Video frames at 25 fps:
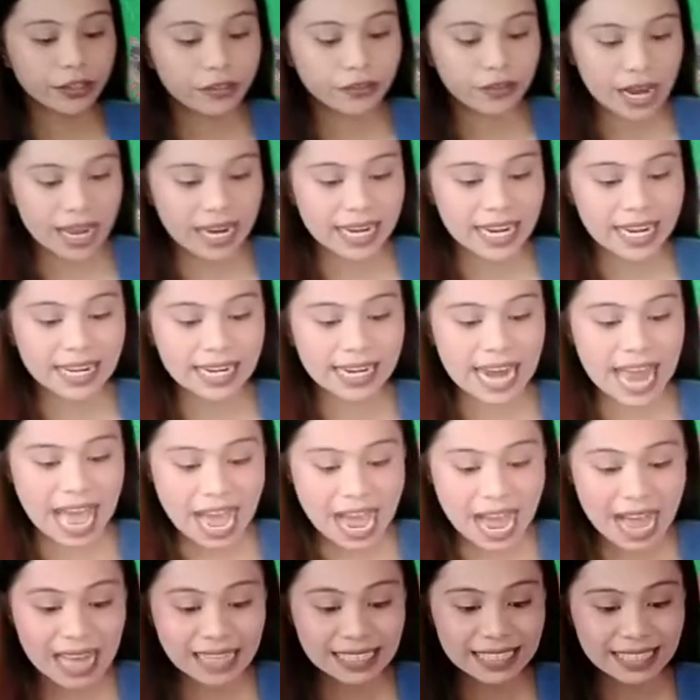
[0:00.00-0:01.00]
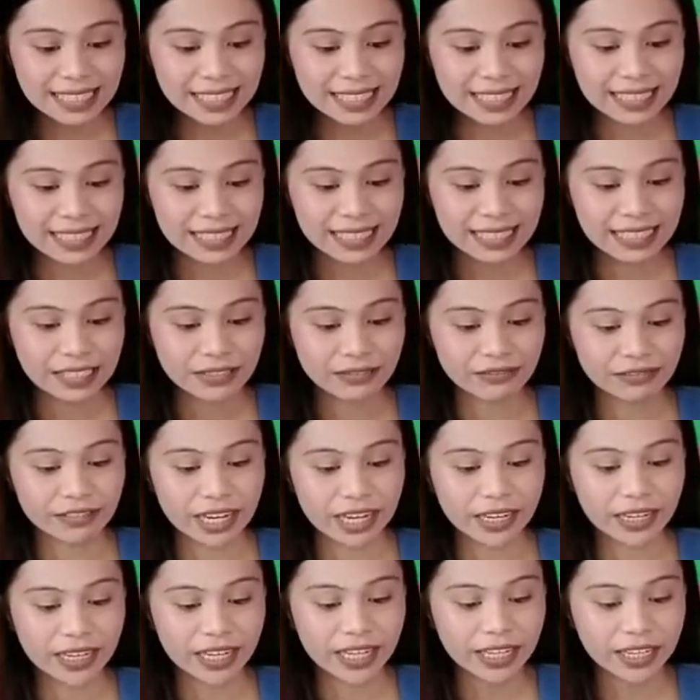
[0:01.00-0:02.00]
you ready, class?
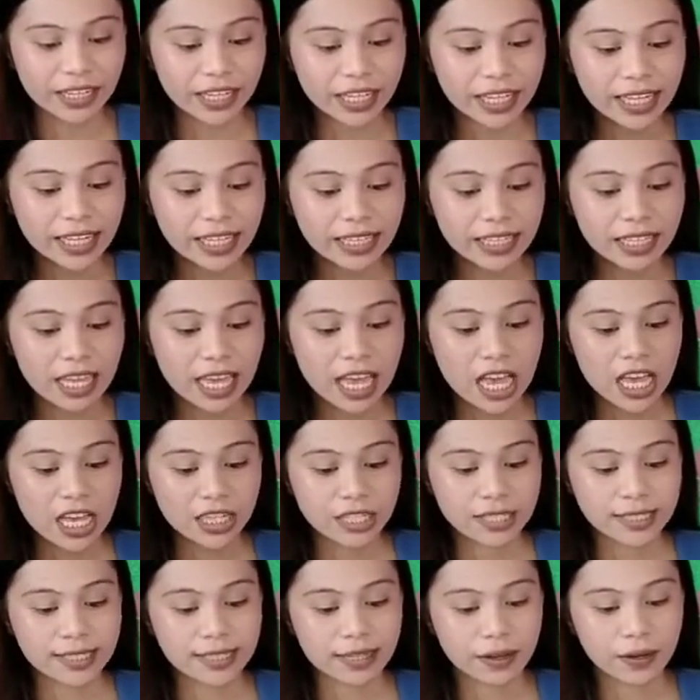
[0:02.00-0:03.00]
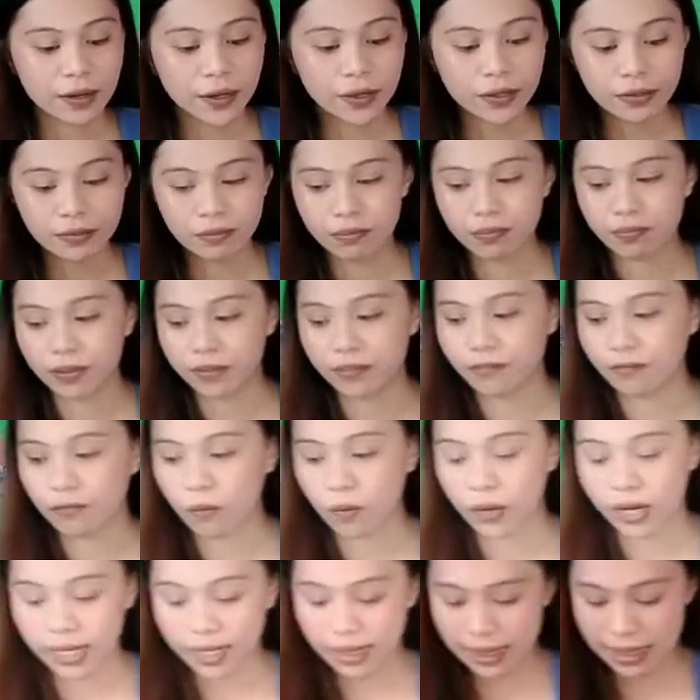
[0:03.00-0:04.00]
Very good. So,
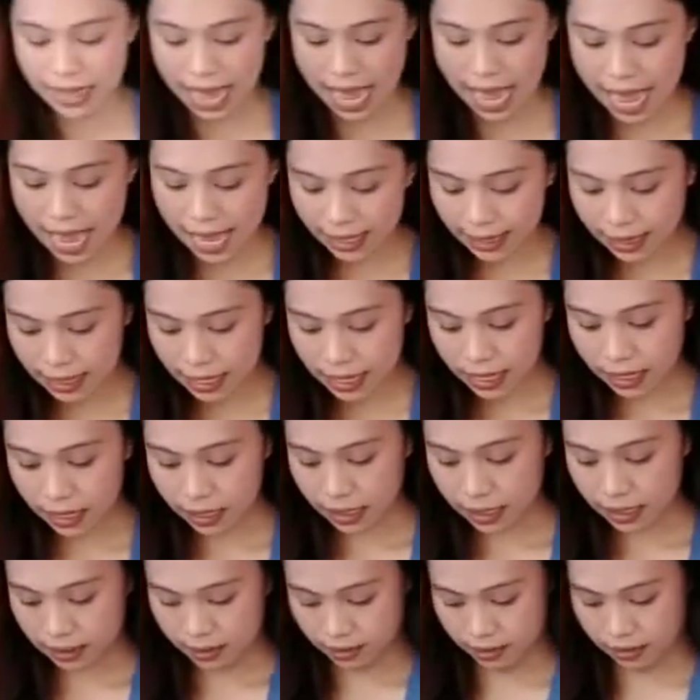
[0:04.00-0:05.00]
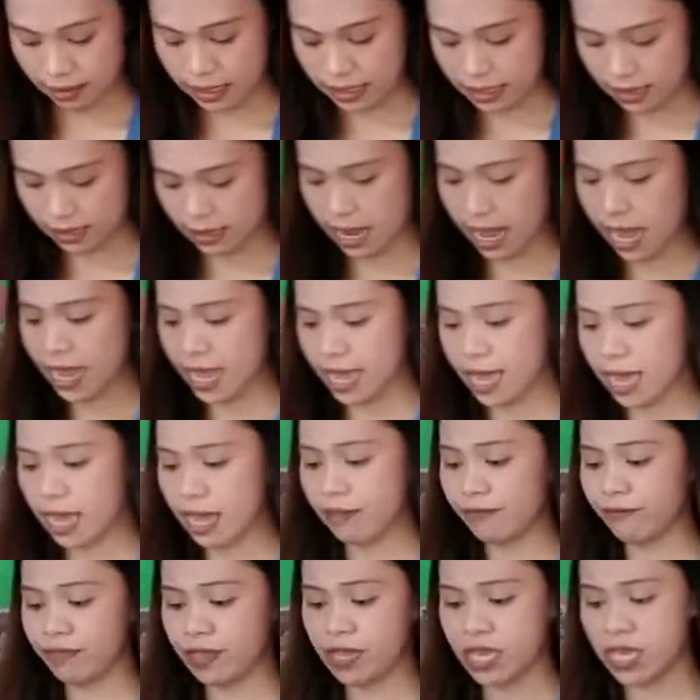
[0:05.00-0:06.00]
before that, I
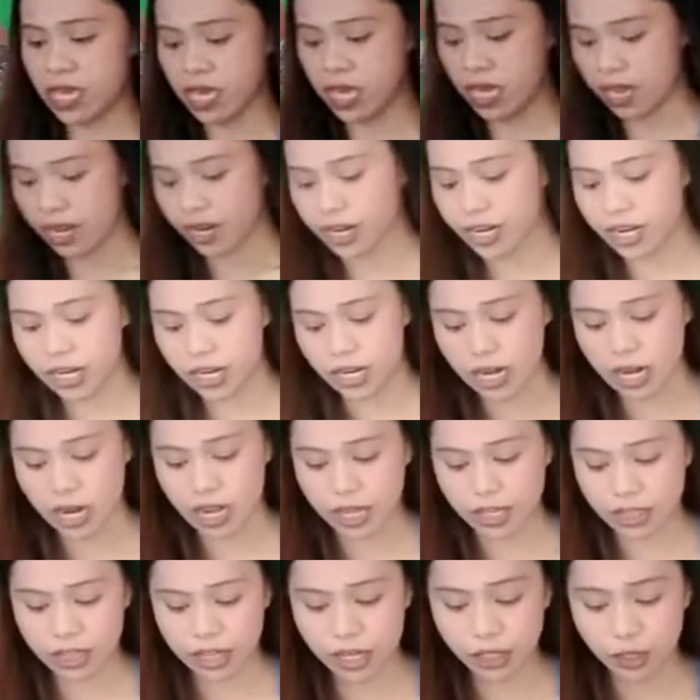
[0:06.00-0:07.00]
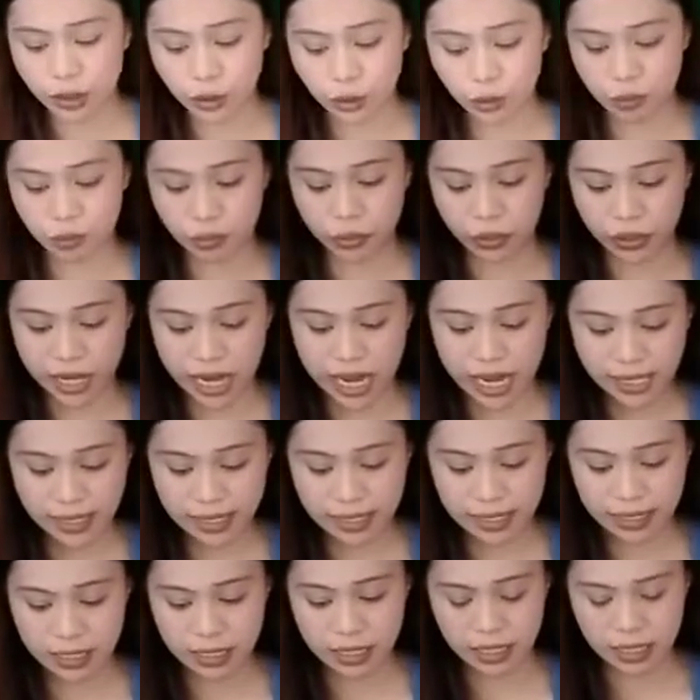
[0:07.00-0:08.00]
have here the
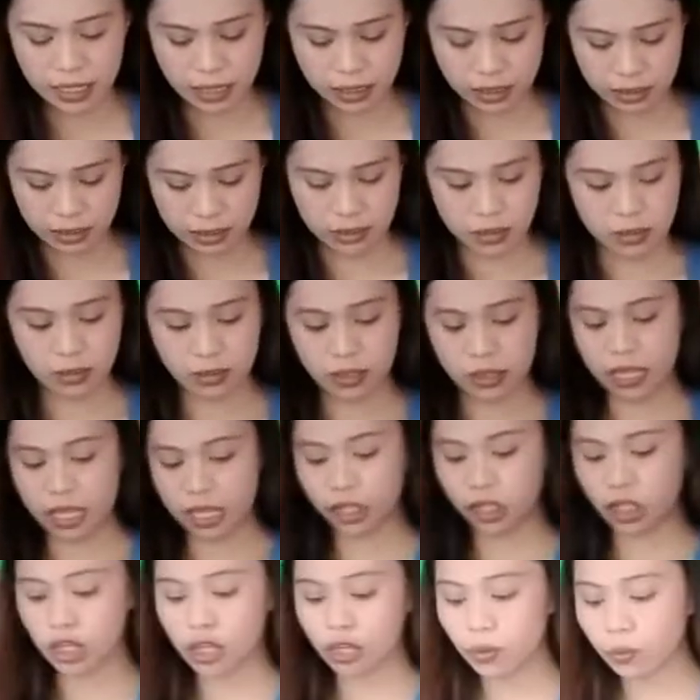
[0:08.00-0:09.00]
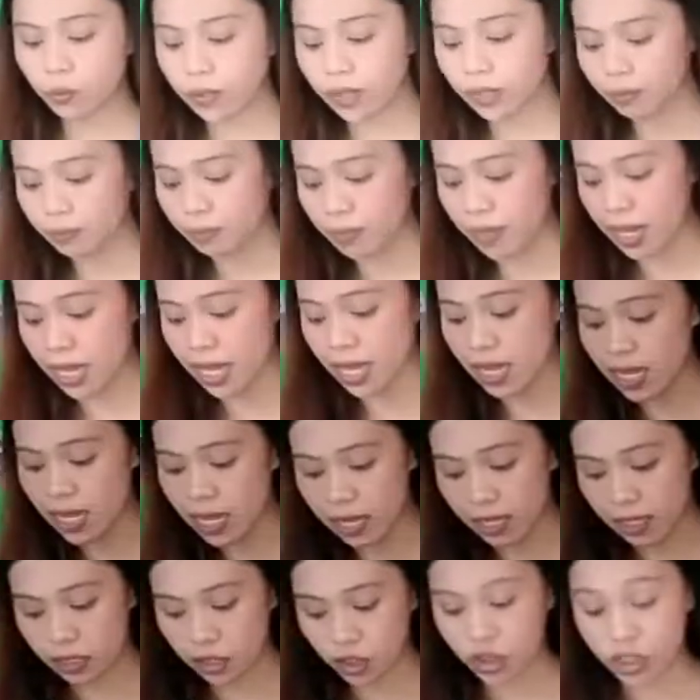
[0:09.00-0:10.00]
rubrics that you will be
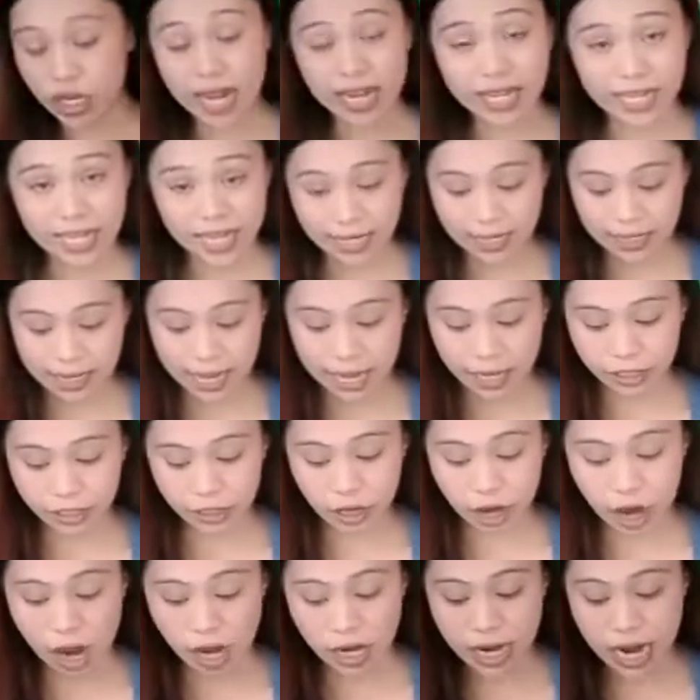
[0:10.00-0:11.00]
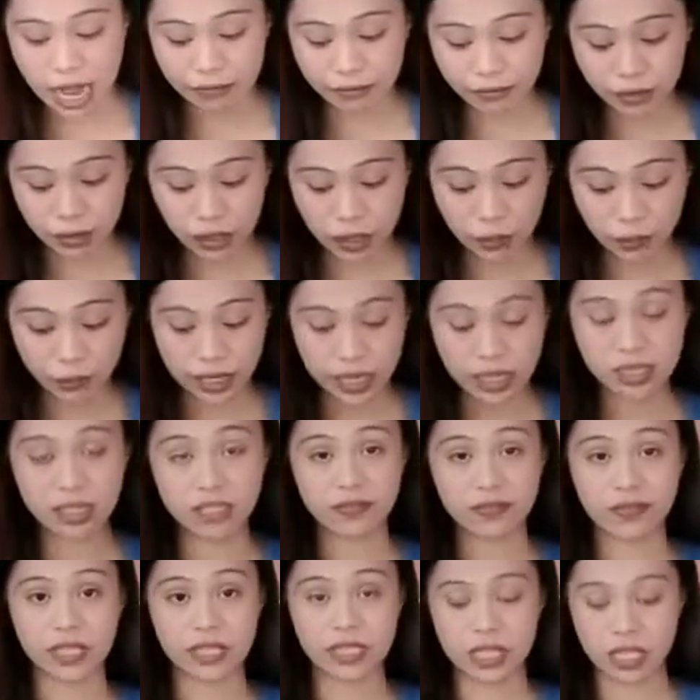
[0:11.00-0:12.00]
checking later on after our
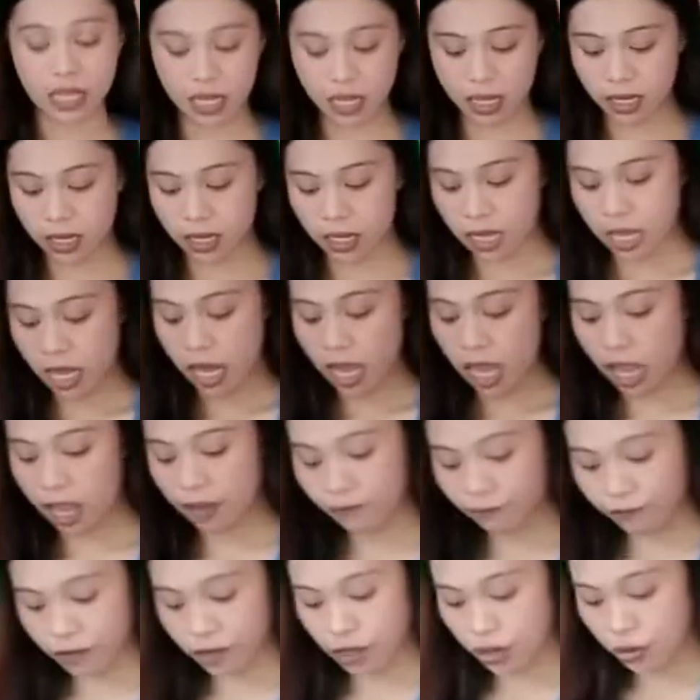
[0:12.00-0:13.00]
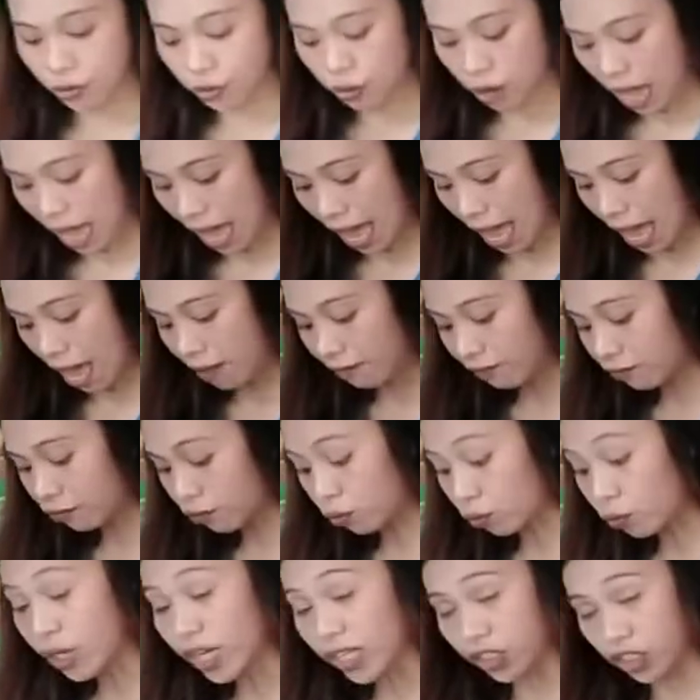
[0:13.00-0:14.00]
activity if you
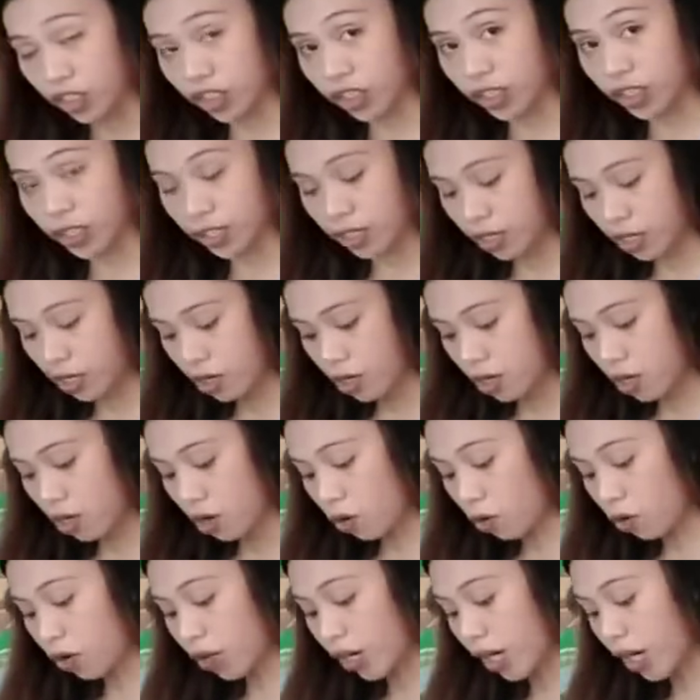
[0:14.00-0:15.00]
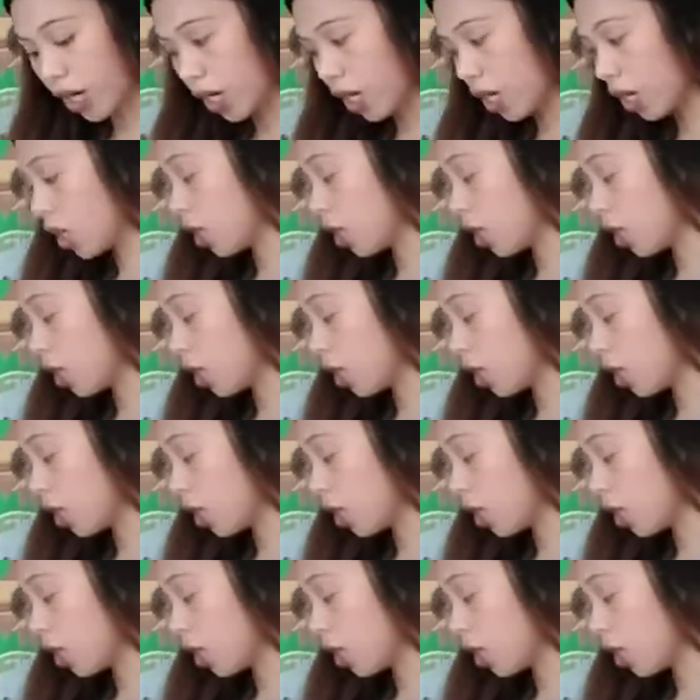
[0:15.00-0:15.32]
have reached, or